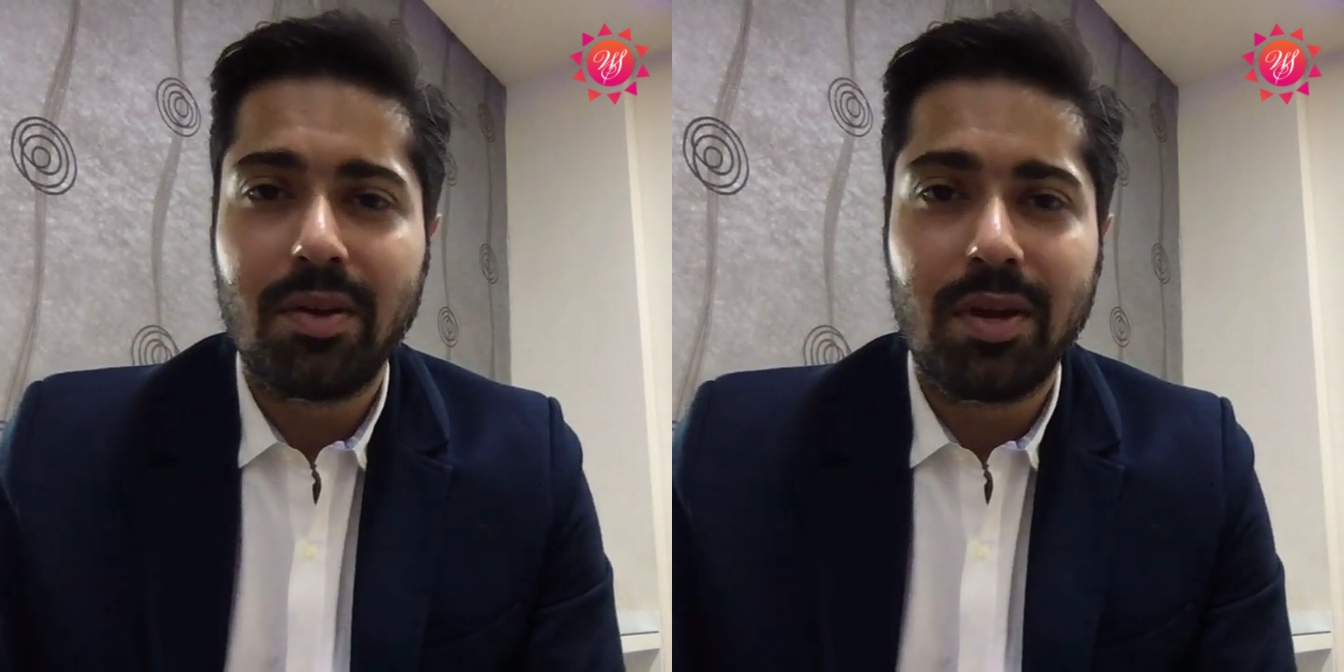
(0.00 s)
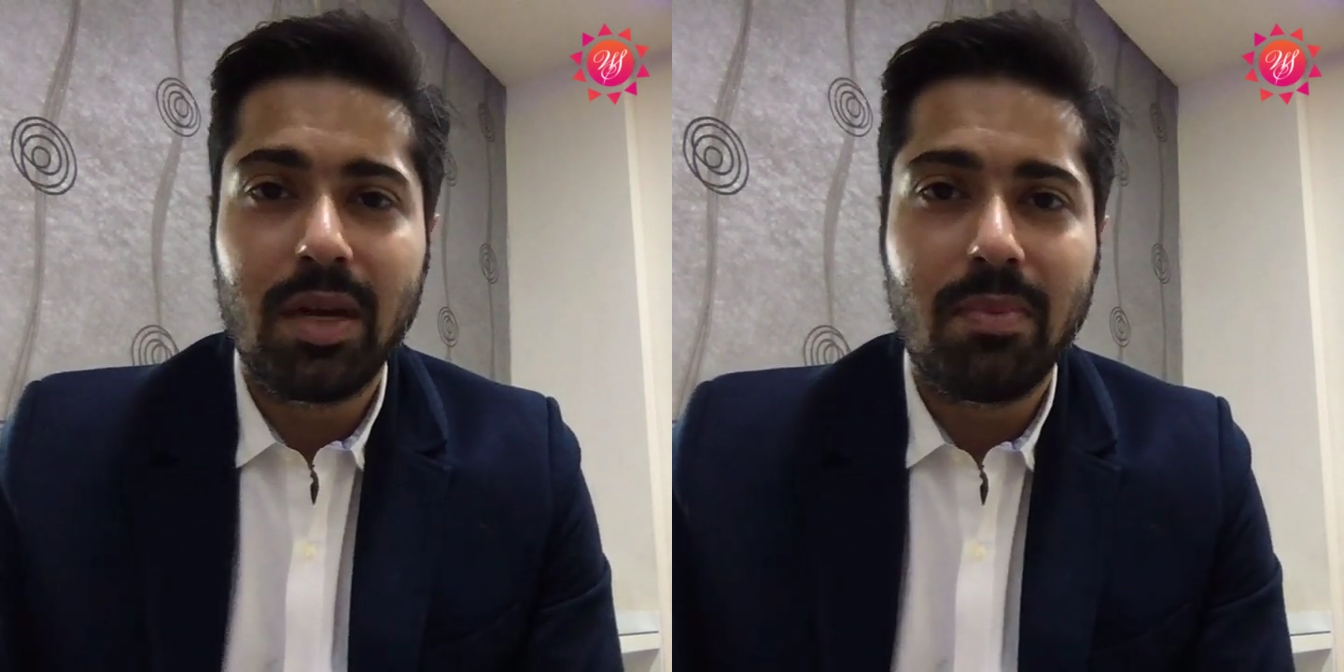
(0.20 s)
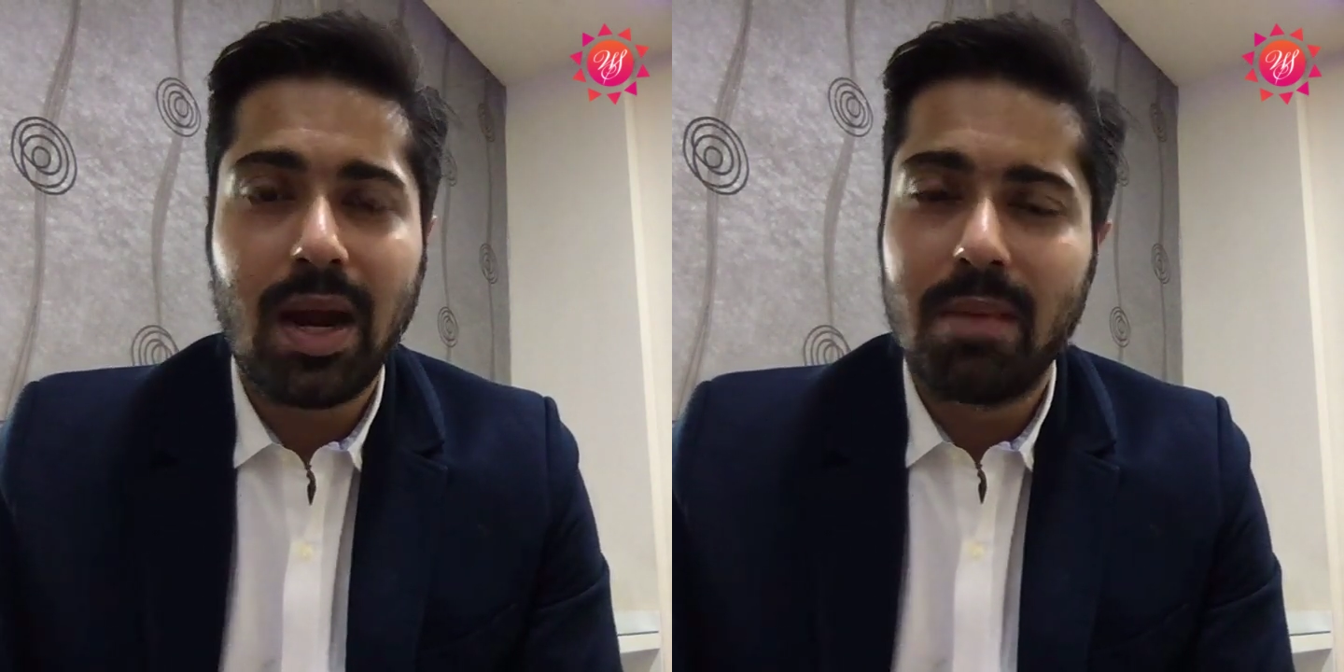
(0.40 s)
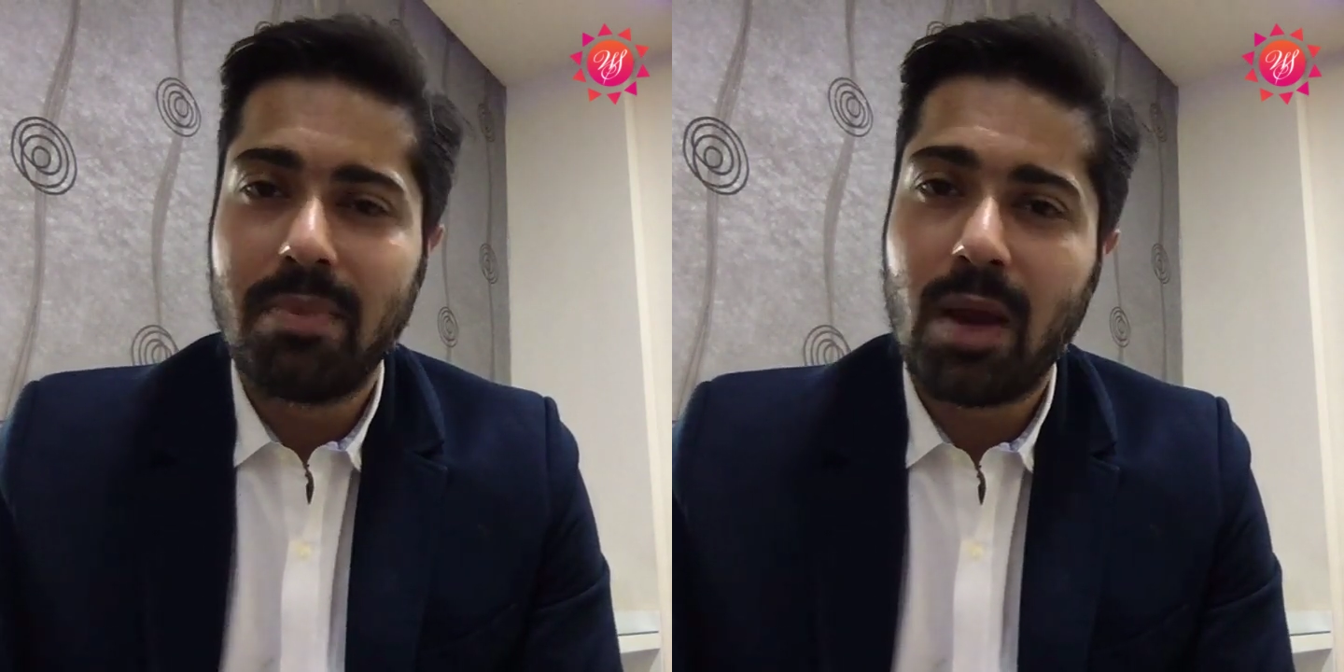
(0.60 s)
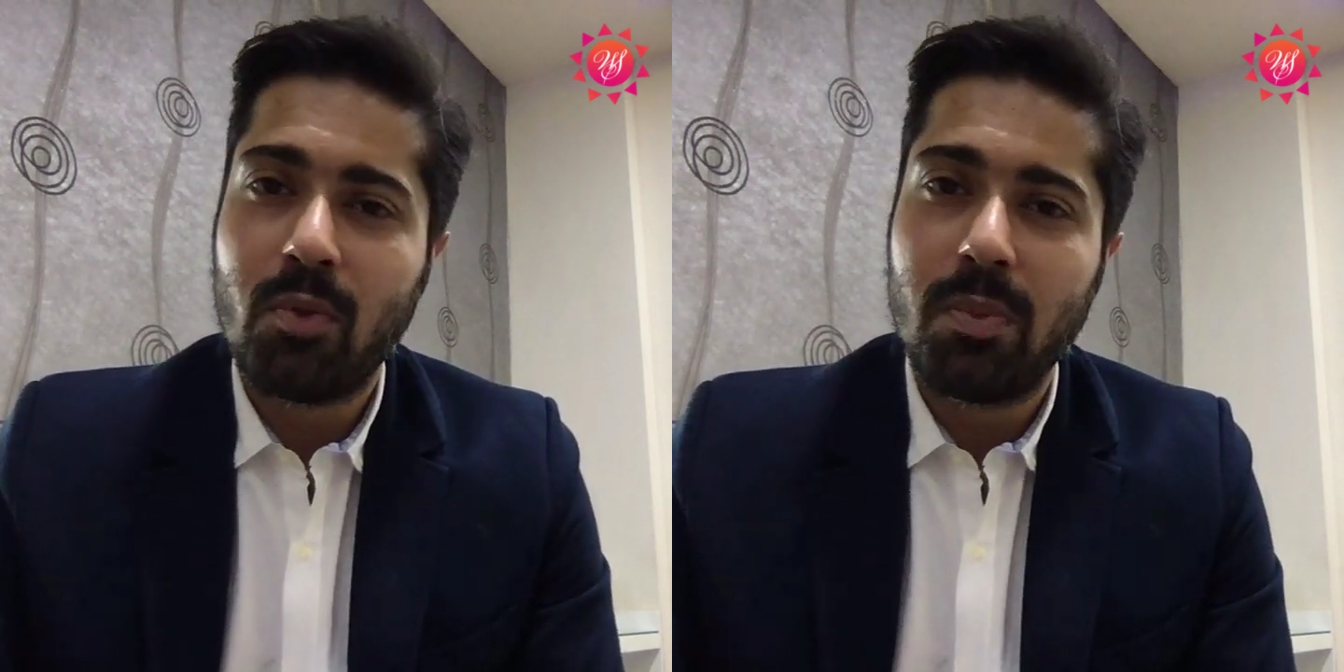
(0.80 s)
a really bad
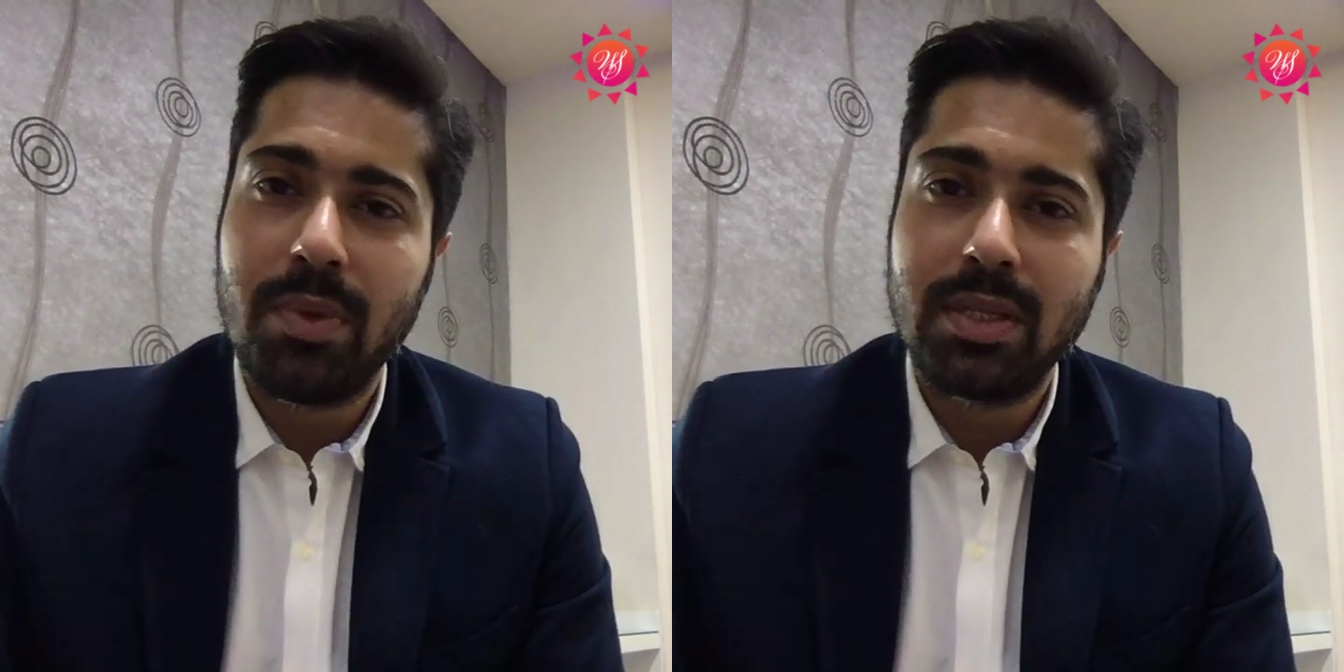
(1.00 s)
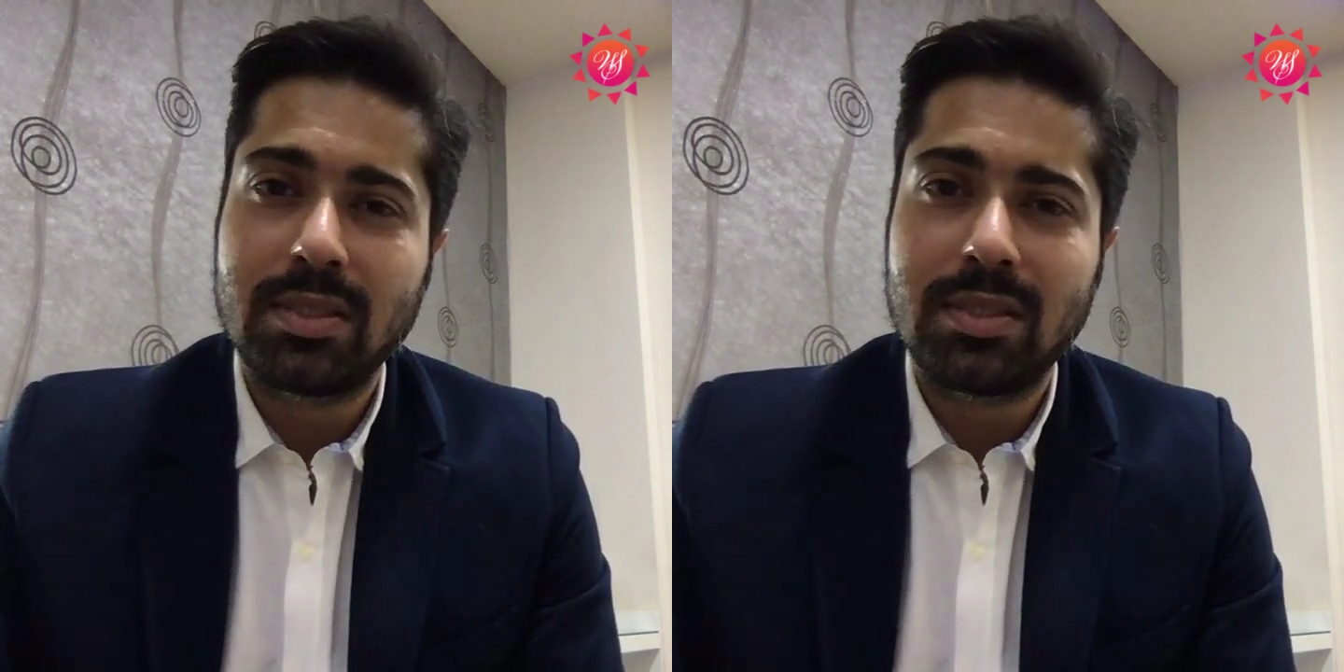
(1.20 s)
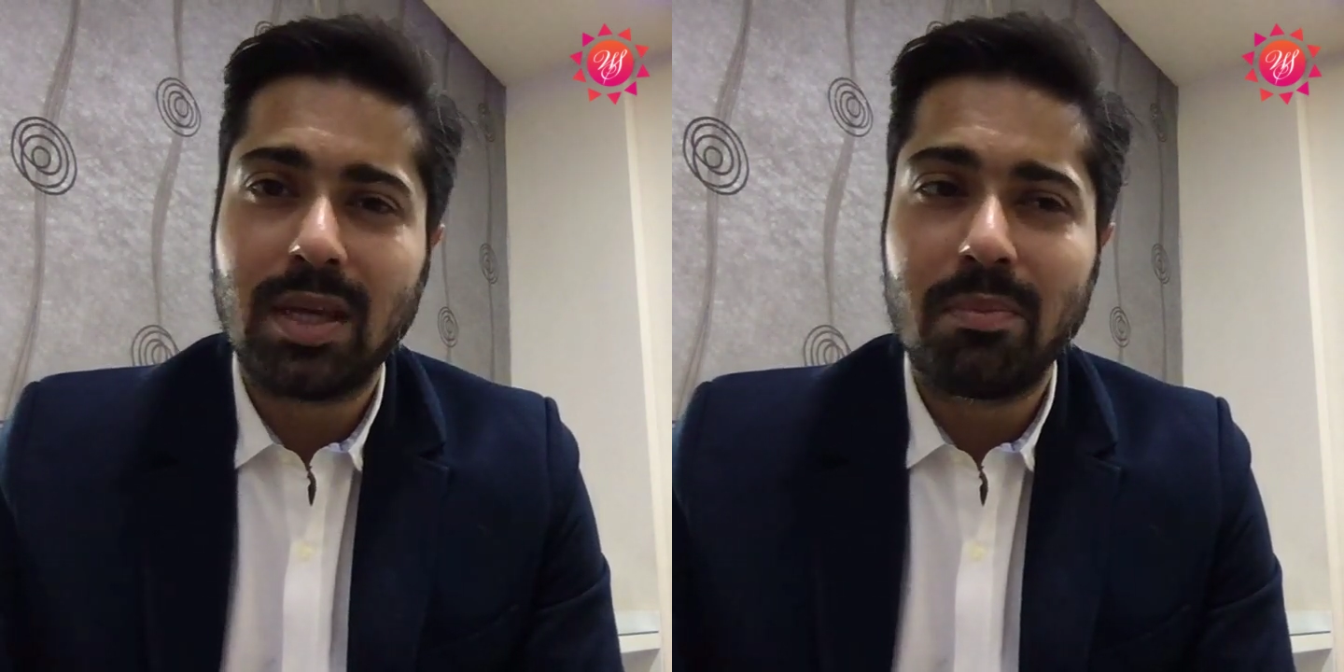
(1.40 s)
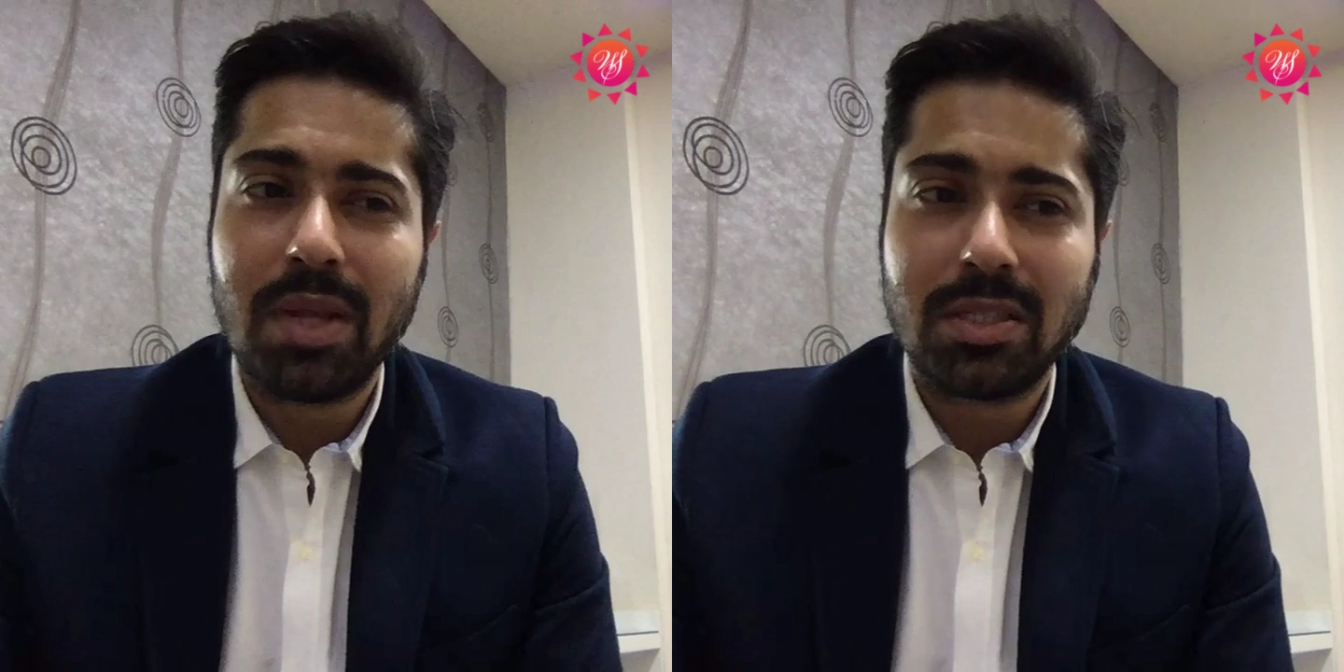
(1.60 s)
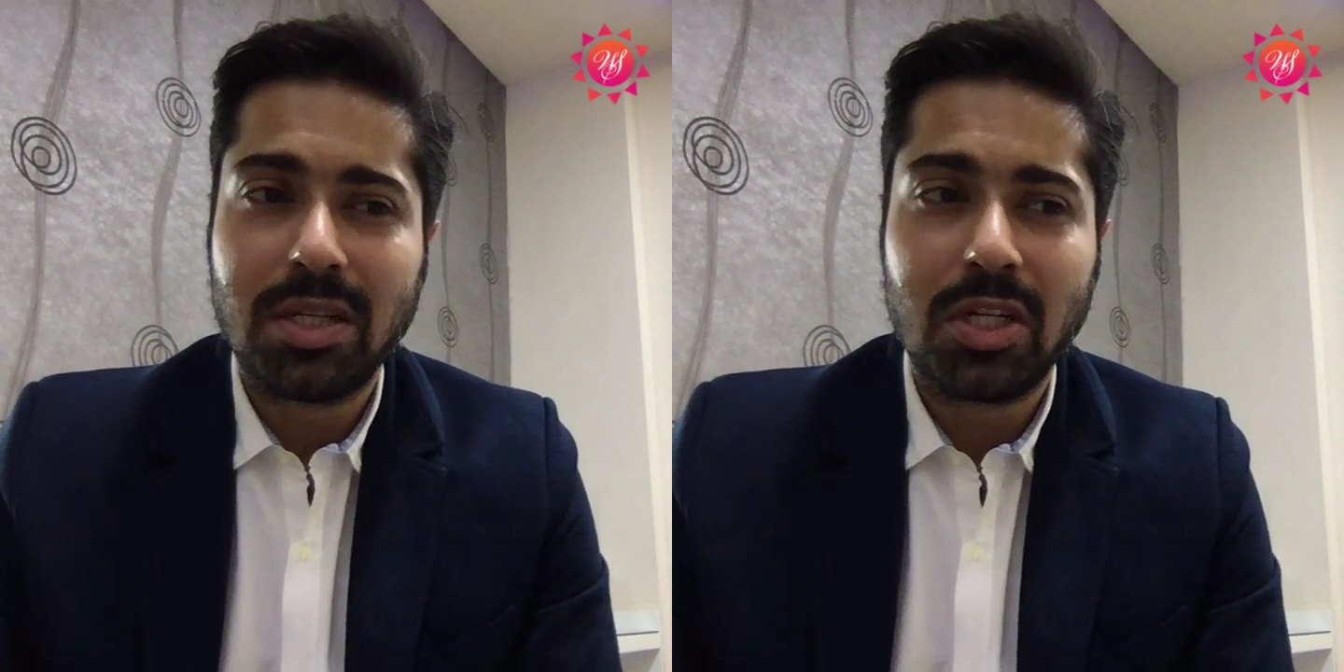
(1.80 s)
impact, would be some
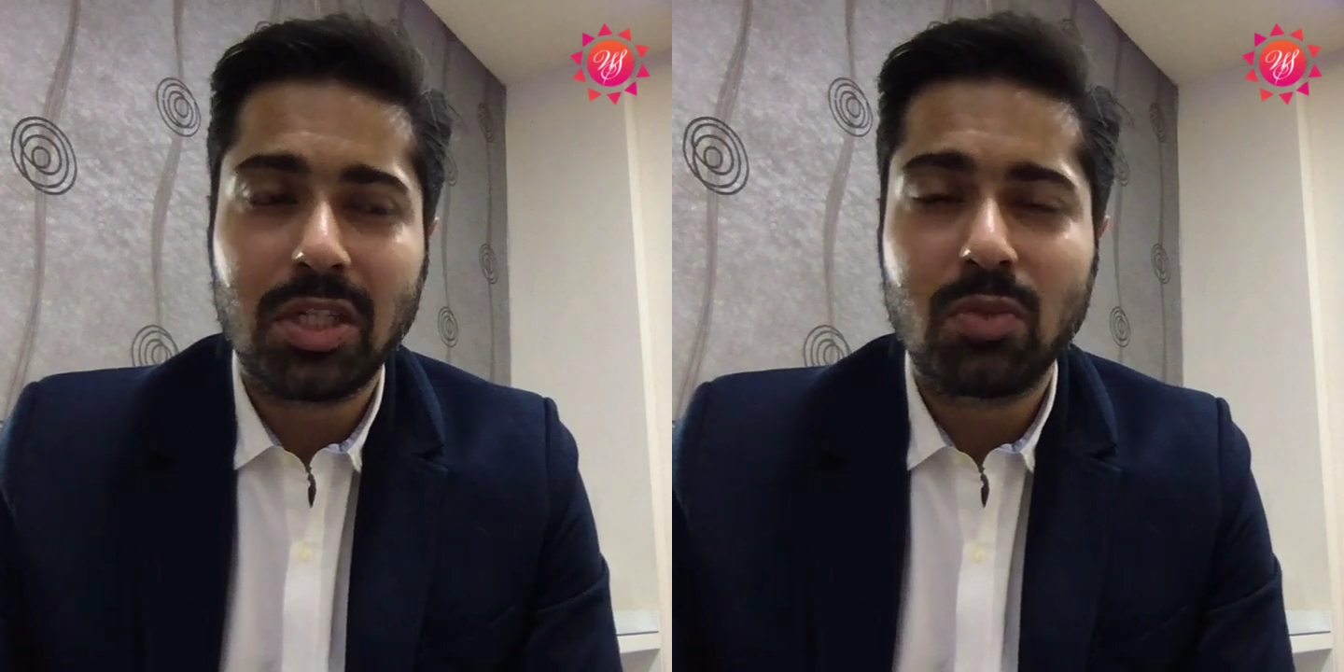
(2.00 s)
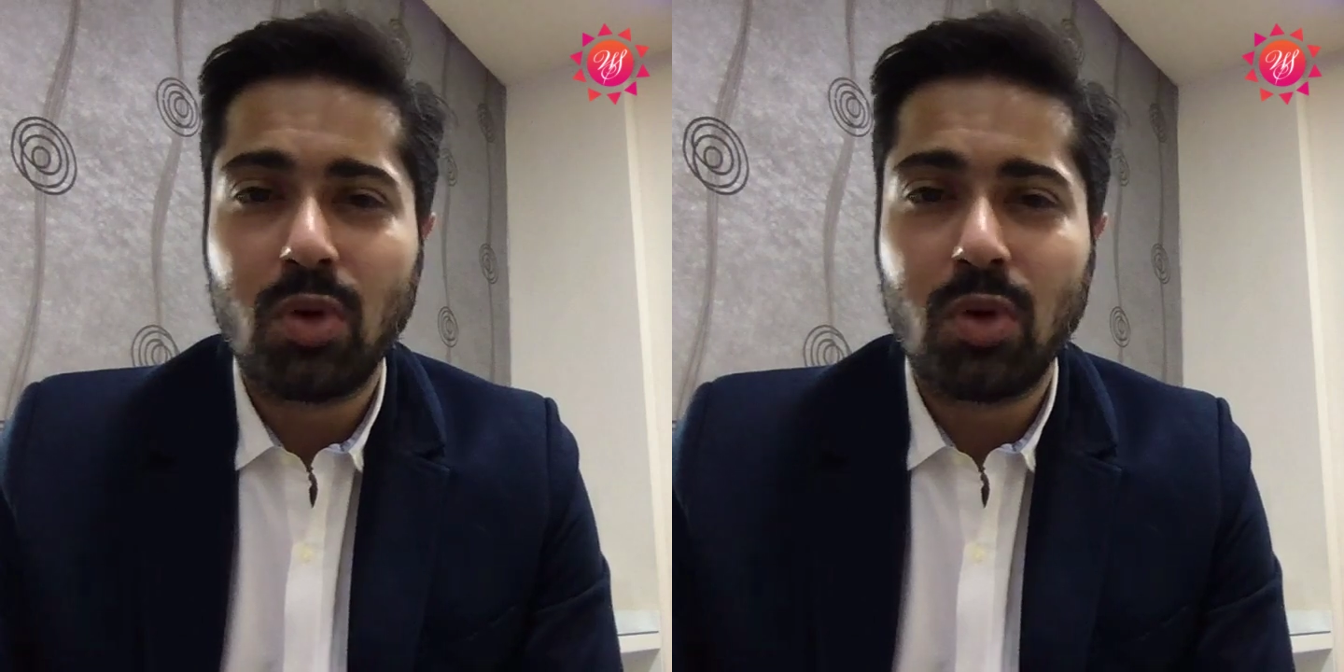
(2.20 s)
destinations